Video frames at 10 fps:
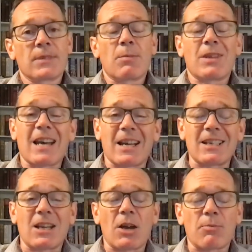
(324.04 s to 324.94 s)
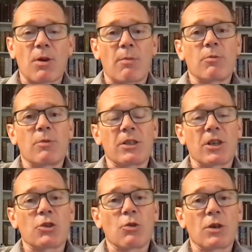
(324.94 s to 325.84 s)
But the underlying problem with
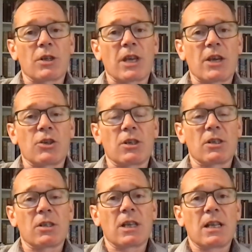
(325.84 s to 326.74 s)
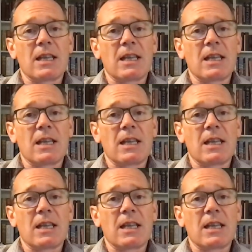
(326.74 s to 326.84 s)
such organisations